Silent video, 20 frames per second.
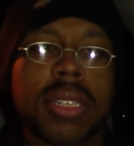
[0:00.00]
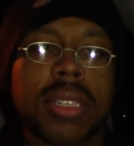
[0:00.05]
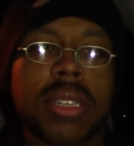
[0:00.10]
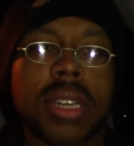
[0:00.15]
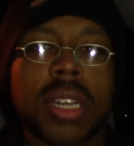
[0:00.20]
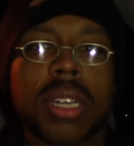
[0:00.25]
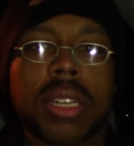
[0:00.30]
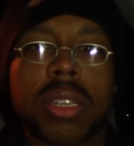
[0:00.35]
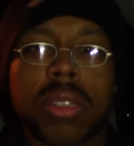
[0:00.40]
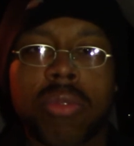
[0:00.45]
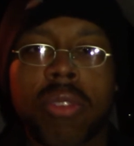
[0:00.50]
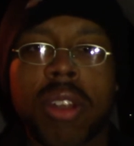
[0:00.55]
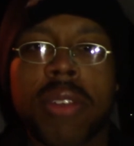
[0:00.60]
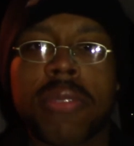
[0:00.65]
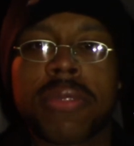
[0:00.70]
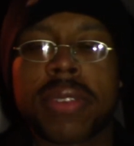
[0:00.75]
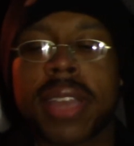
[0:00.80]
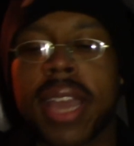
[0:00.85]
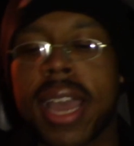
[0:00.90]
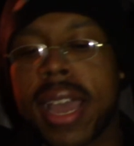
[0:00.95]
a
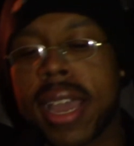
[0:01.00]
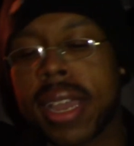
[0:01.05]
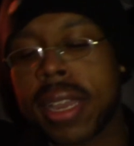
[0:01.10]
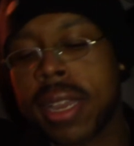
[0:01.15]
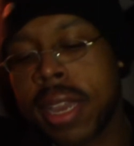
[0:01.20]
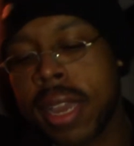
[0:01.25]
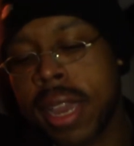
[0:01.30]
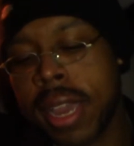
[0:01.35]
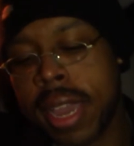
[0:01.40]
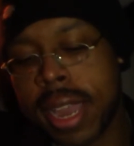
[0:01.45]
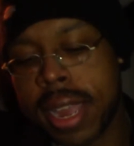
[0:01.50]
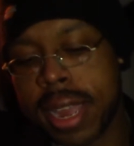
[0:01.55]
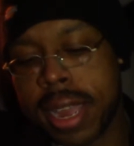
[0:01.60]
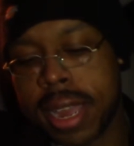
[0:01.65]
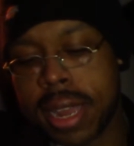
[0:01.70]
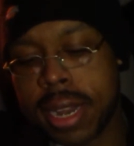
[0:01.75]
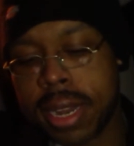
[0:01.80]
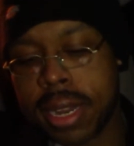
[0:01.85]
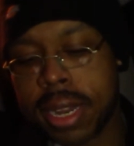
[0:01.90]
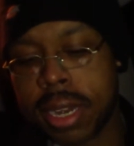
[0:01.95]
gruff guy.
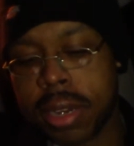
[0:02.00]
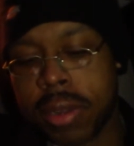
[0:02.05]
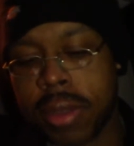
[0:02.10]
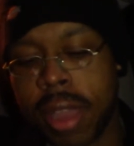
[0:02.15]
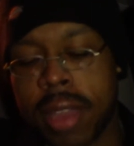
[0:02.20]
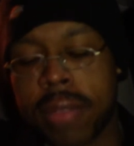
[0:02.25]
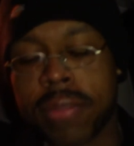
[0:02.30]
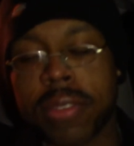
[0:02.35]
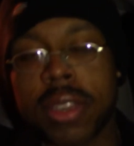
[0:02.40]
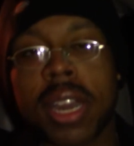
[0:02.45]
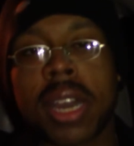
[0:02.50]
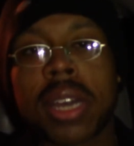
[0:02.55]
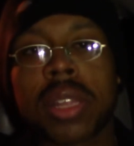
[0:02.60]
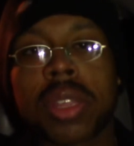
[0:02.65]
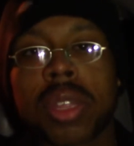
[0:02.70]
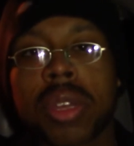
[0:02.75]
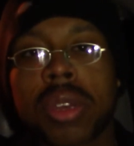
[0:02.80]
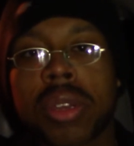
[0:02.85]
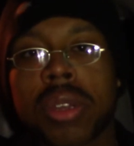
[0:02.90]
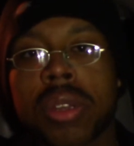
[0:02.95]
And then you have your
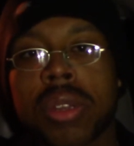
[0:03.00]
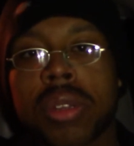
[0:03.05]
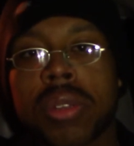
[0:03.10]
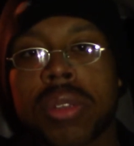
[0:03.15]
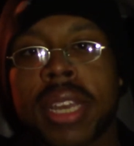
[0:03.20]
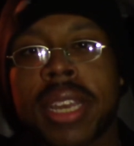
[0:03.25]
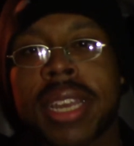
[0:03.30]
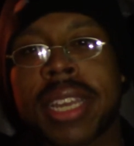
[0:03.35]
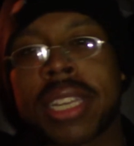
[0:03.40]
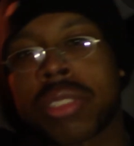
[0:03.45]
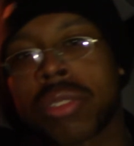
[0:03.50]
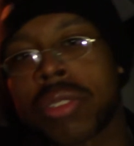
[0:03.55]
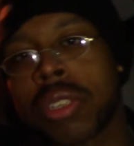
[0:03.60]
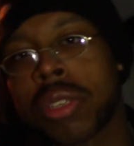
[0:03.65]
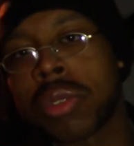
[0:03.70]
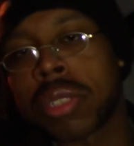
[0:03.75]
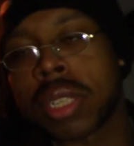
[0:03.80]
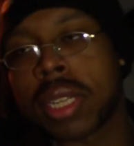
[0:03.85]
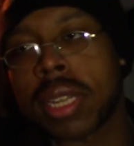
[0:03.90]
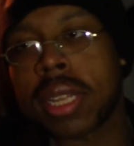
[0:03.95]
other. They
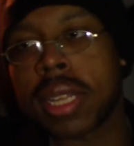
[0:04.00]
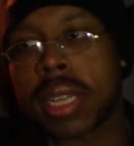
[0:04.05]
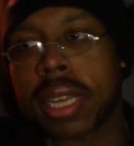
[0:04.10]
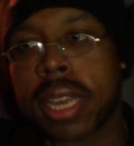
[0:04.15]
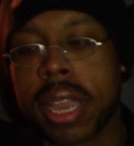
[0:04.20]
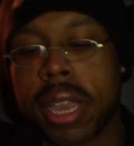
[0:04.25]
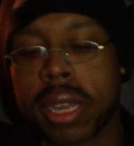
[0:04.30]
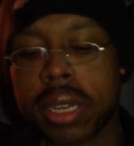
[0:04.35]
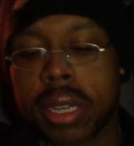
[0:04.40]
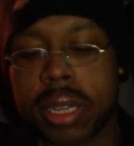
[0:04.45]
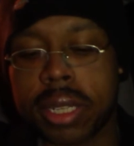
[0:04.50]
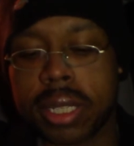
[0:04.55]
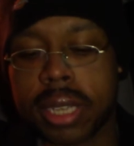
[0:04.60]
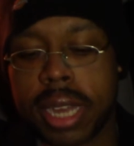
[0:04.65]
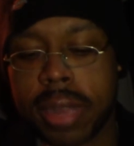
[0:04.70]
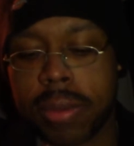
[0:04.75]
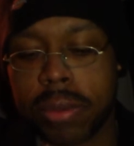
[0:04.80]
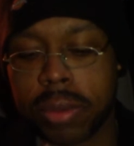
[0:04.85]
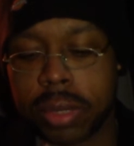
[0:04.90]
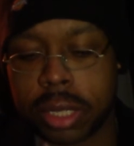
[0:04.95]
introduced another character. His
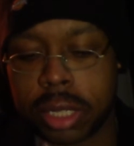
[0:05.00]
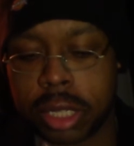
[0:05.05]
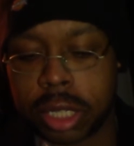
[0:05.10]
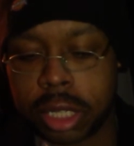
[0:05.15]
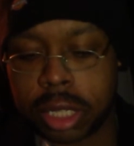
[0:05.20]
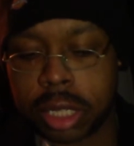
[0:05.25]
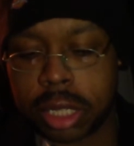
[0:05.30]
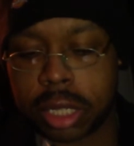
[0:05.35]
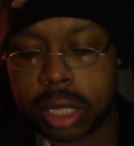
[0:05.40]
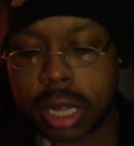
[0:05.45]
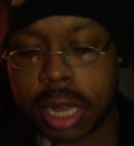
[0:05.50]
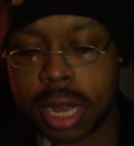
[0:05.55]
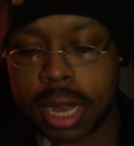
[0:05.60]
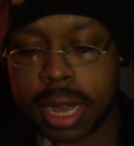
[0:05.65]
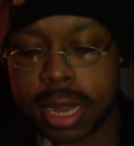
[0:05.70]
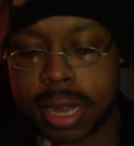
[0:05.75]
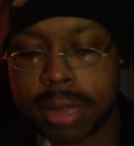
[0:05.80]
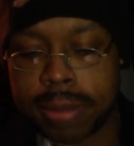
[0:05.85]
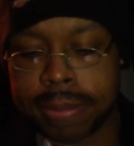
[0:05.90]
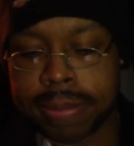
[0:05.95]
name was
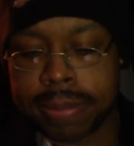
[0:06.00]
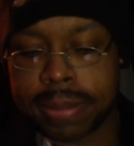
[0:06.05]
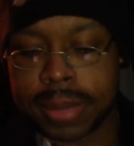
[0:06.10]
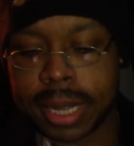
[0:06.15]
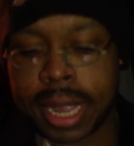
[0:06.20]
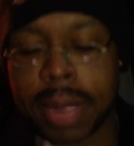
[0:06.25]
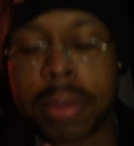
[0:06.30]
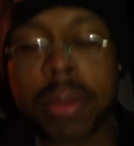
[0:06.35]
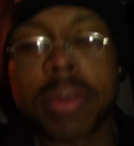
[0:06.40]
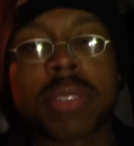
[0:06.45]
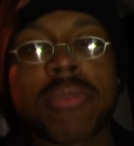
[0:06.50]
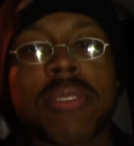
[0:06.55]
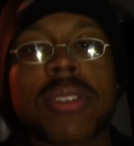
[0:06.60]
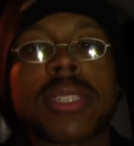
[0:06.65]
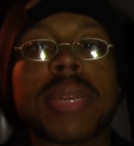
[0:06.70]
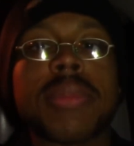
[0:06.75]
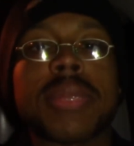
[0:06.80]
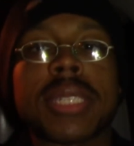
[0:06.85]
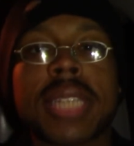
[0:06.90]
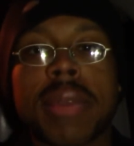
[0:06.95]
uh, I can't remember his
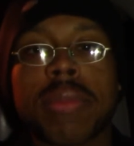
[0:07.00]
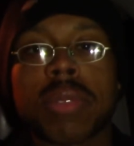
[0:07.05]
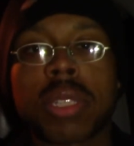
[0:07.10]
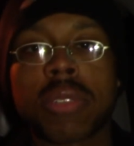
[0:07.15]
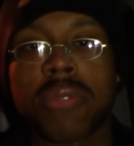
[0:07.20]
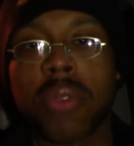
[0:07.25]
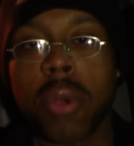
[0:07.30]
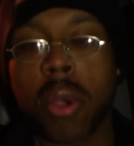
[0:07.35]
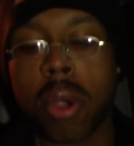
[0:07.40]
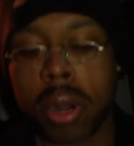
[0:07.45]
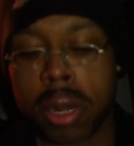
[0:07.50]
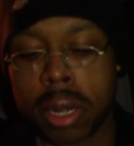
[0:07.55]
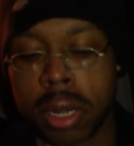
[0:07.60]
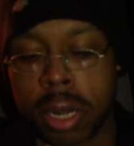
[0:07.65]
first name. His name was Ford